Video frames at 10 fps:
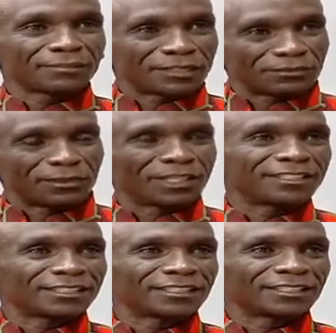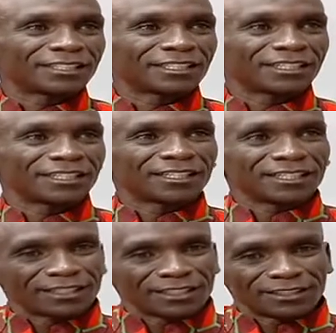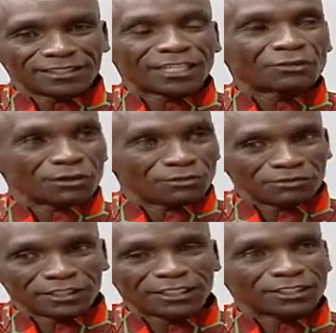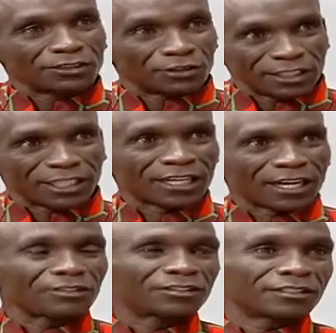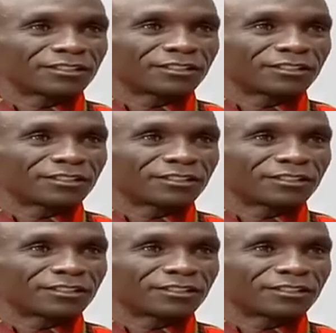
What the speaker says: but please take your feet on the ground.